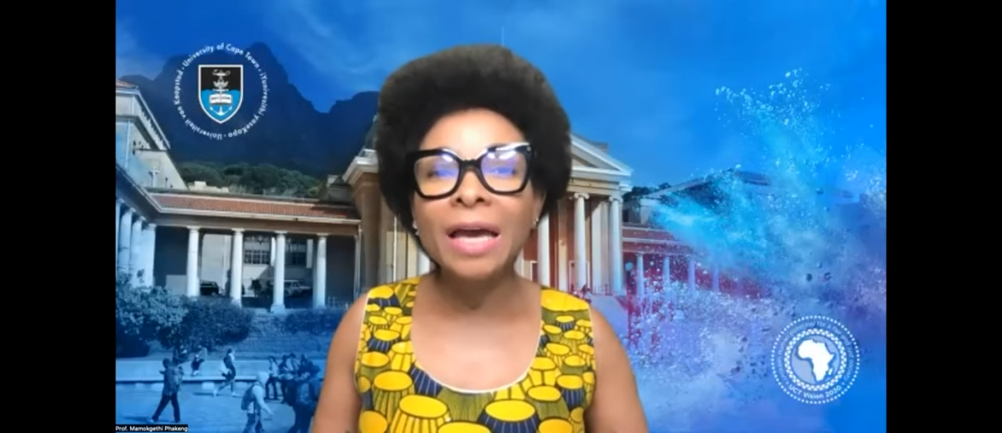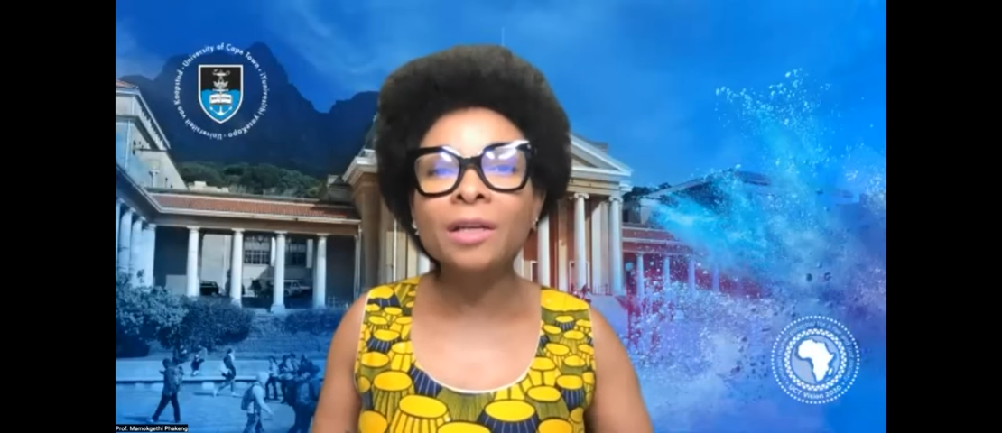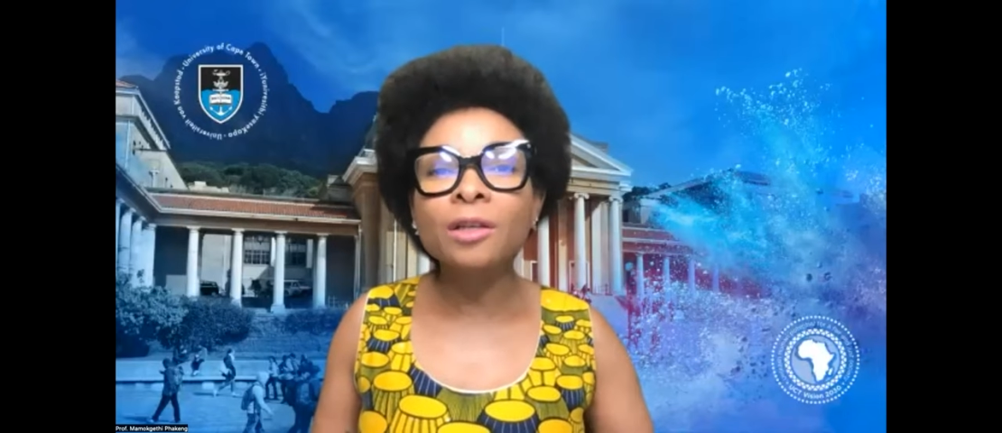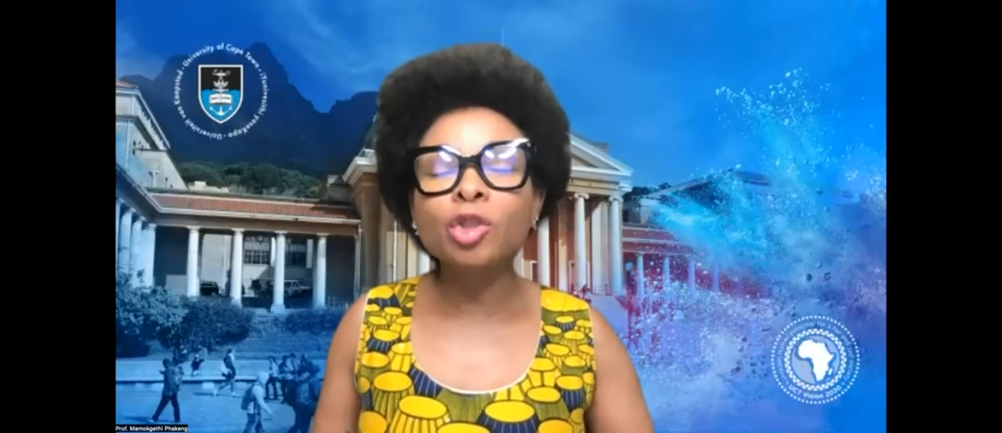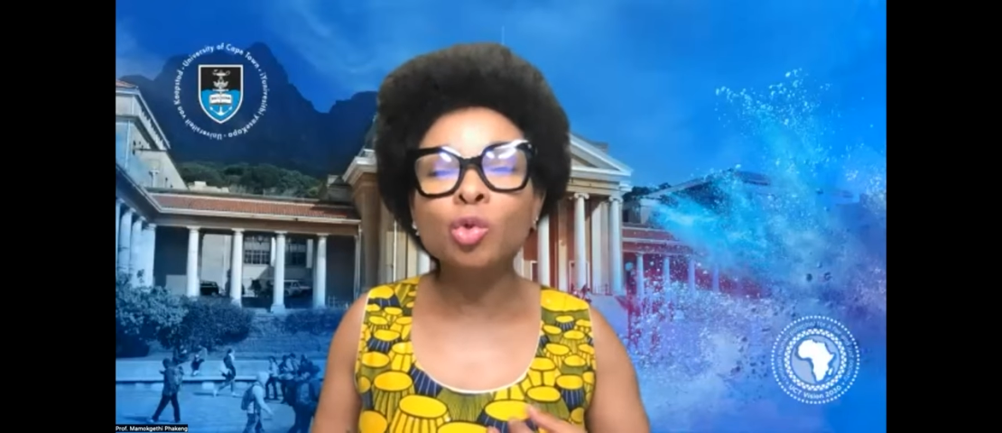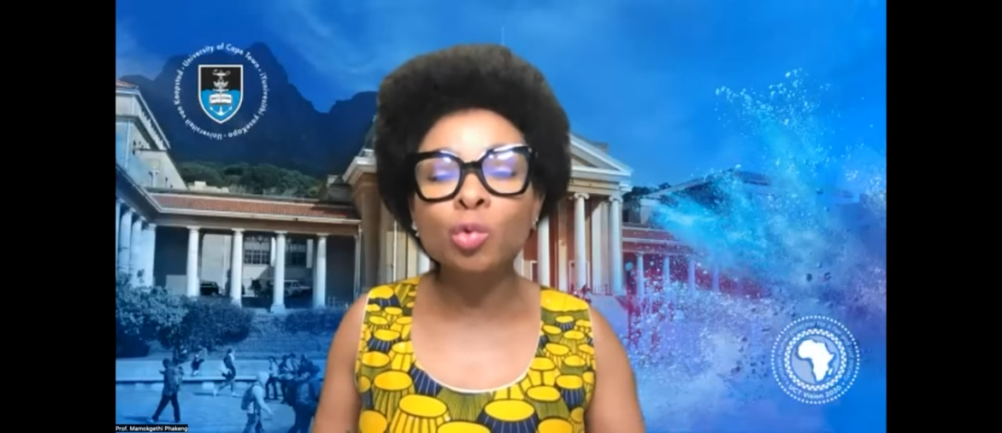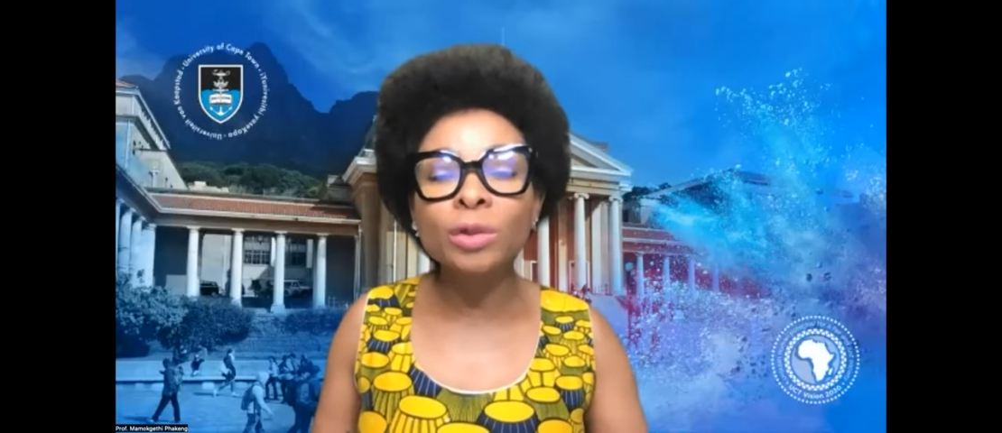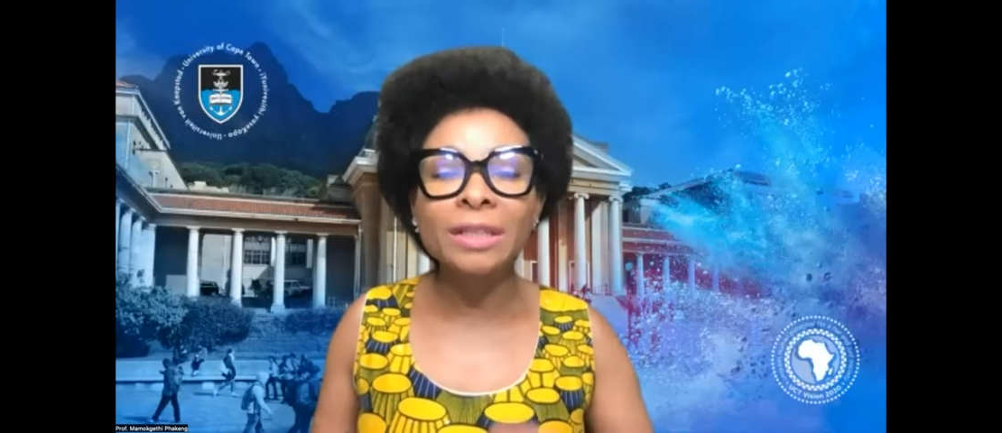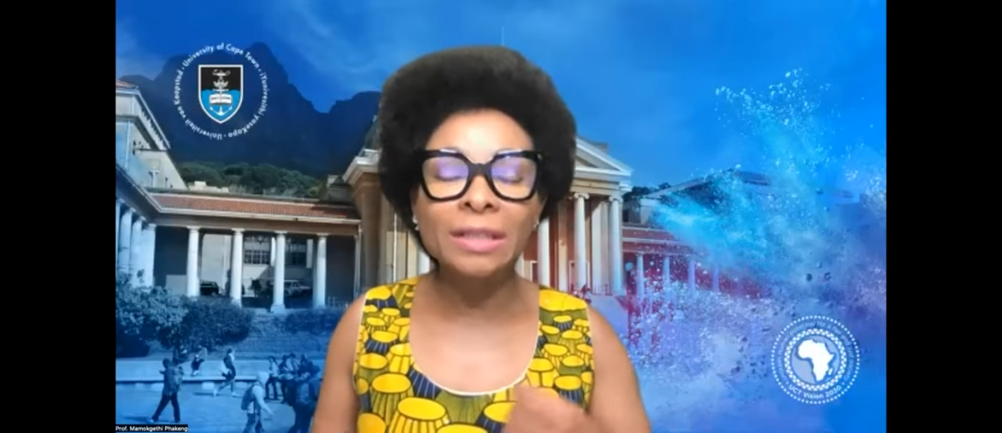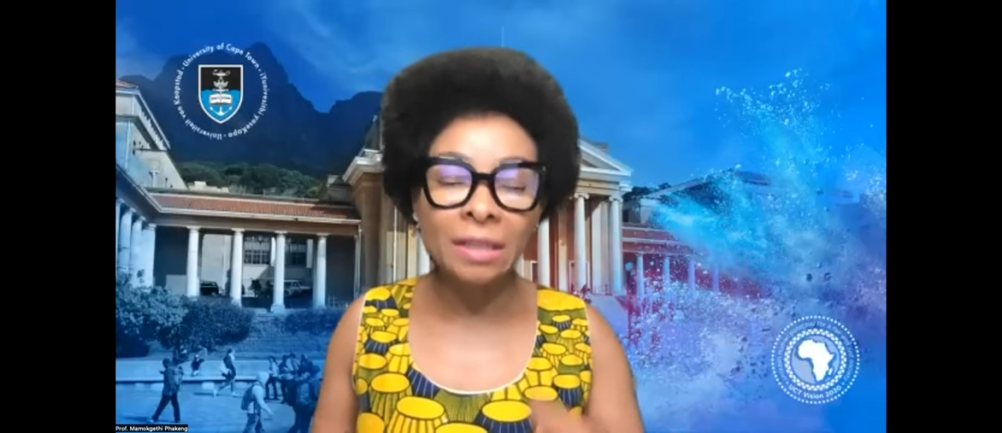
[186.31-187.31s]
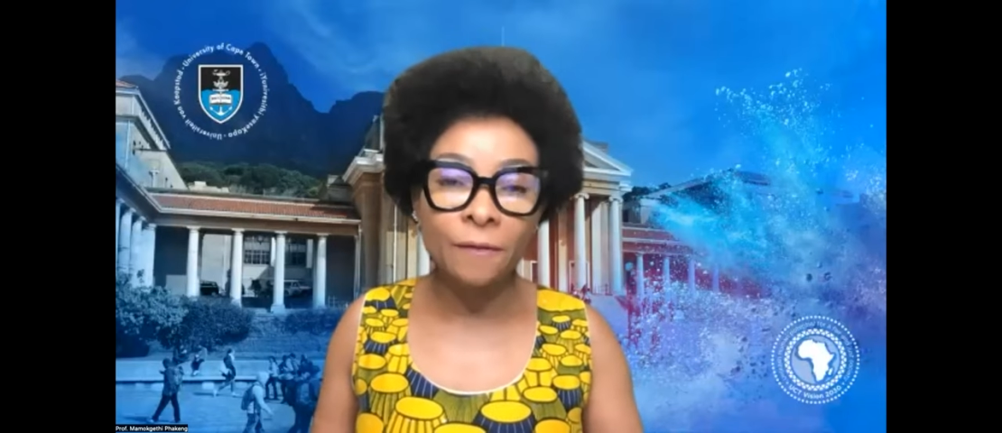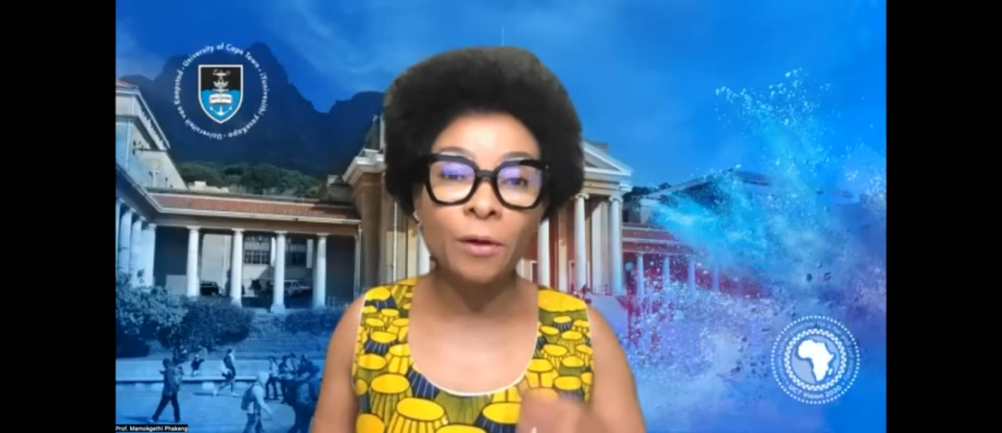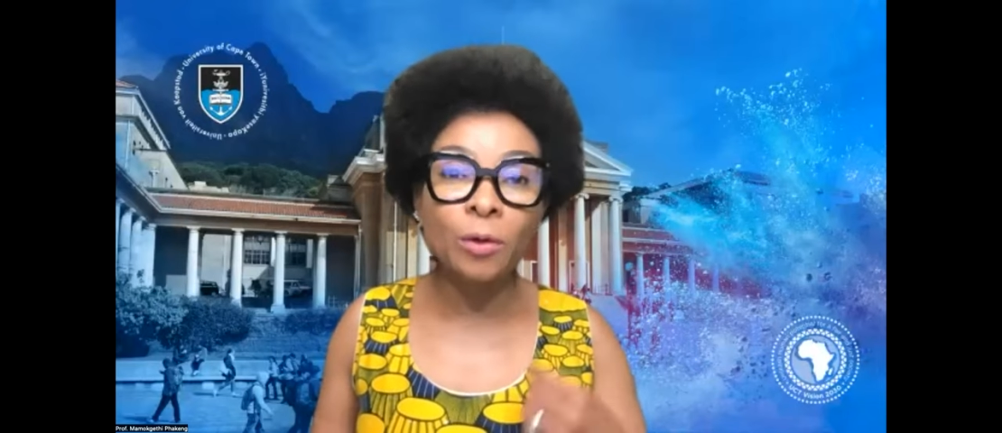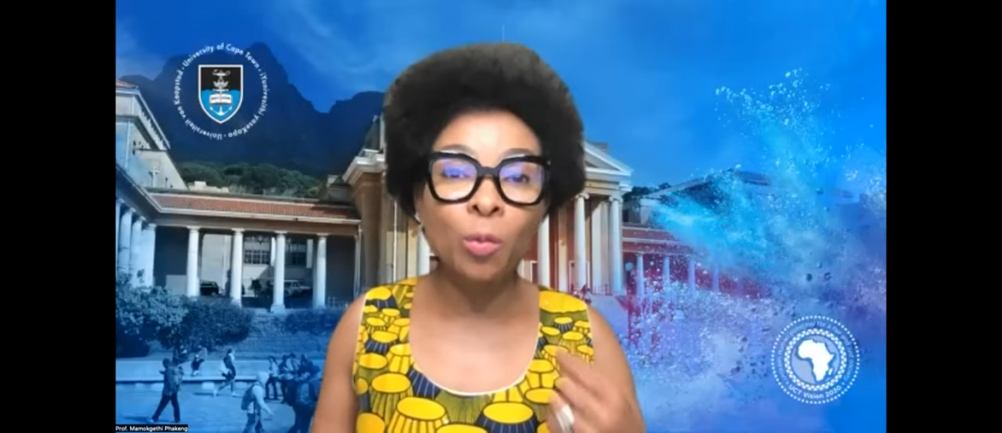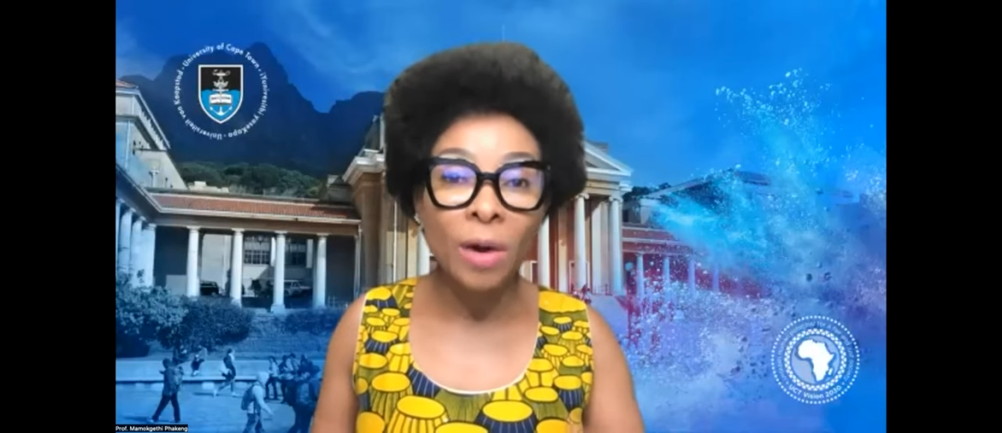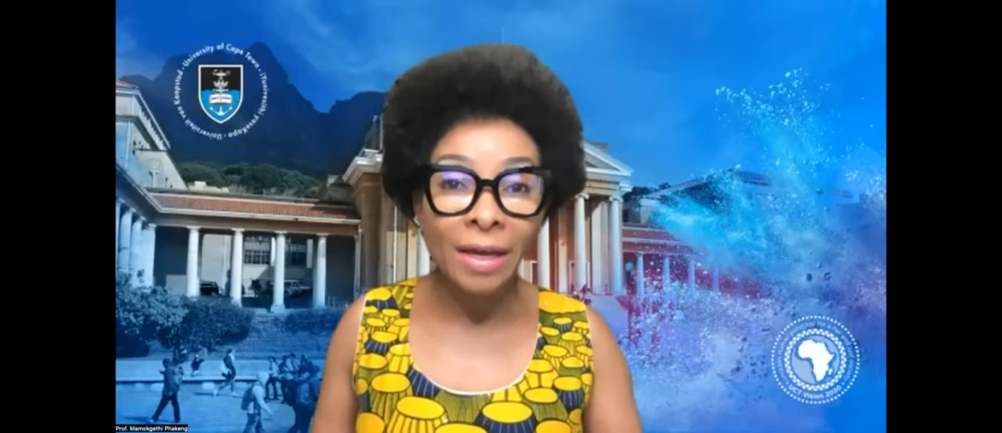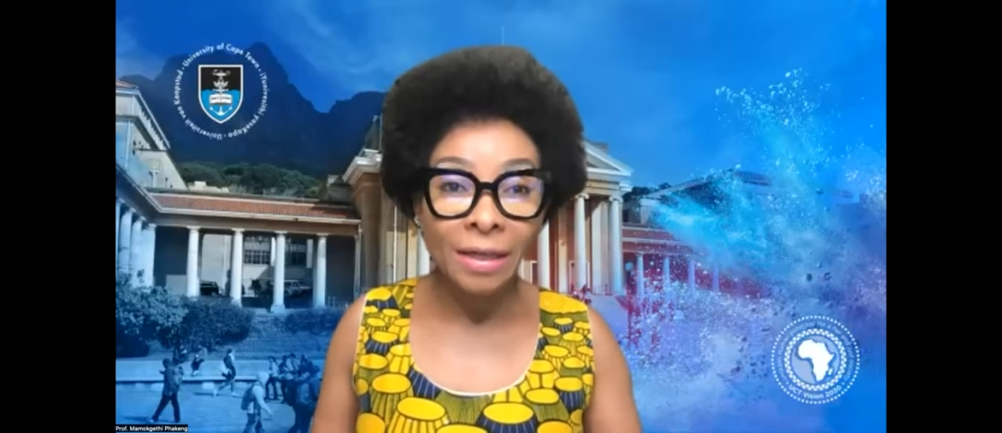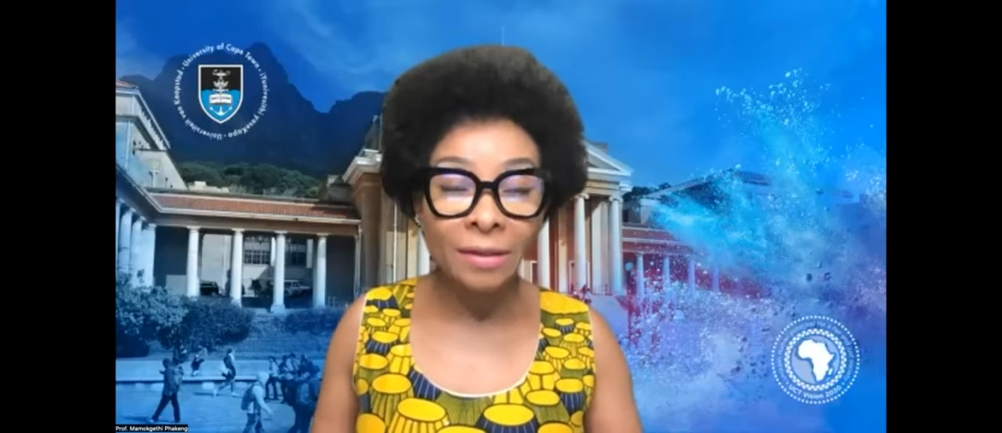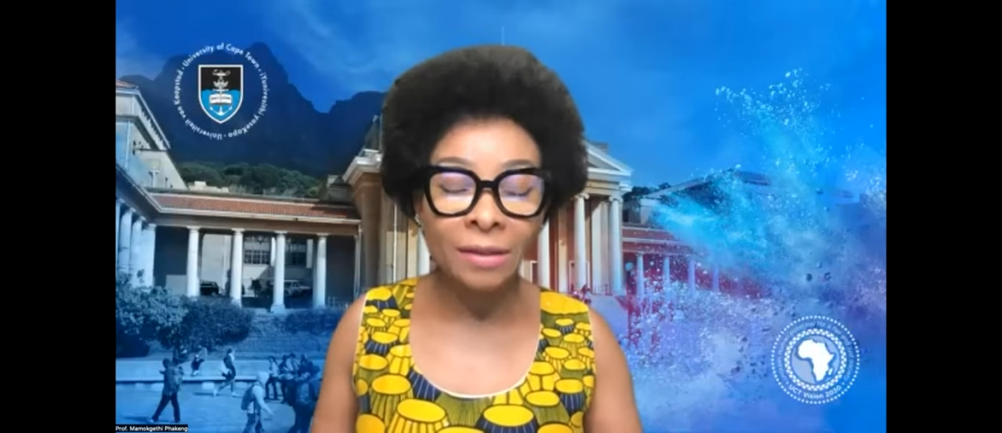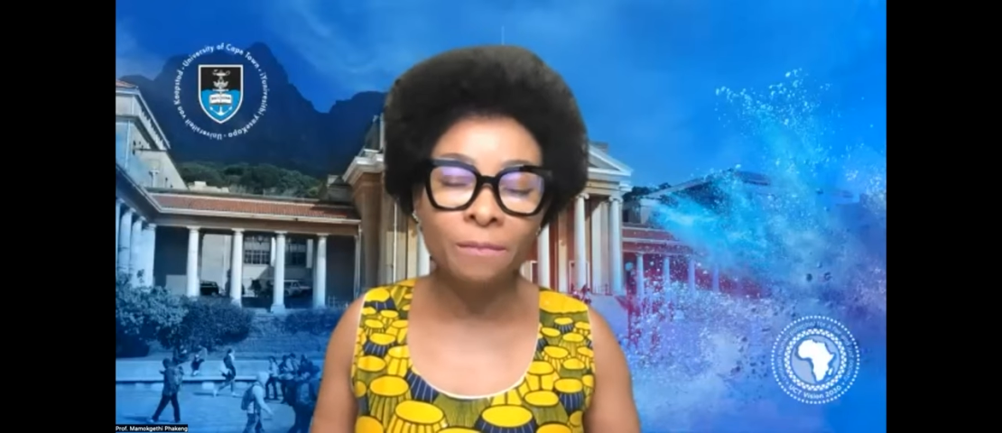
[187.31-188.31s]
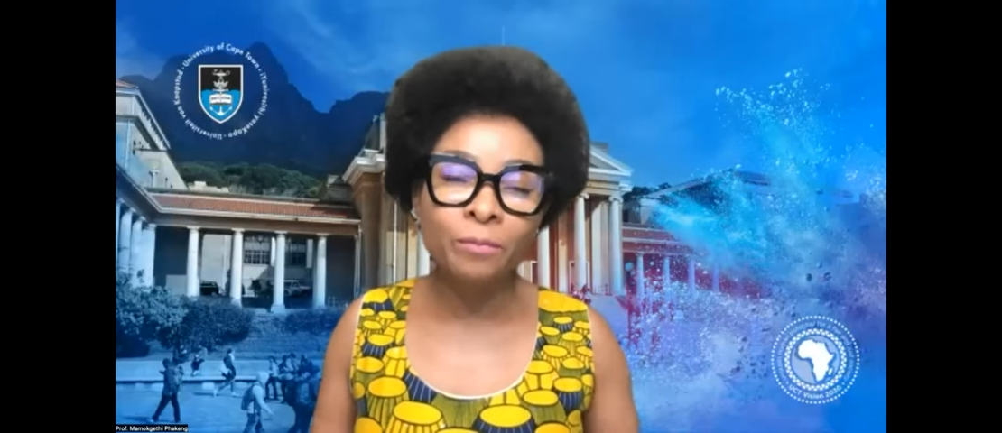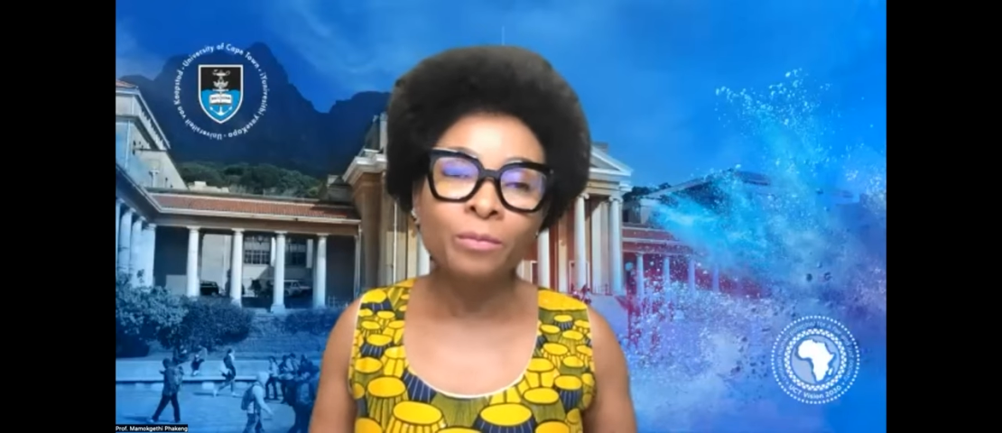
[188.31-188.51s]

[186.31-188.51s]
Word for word: understood in different ways.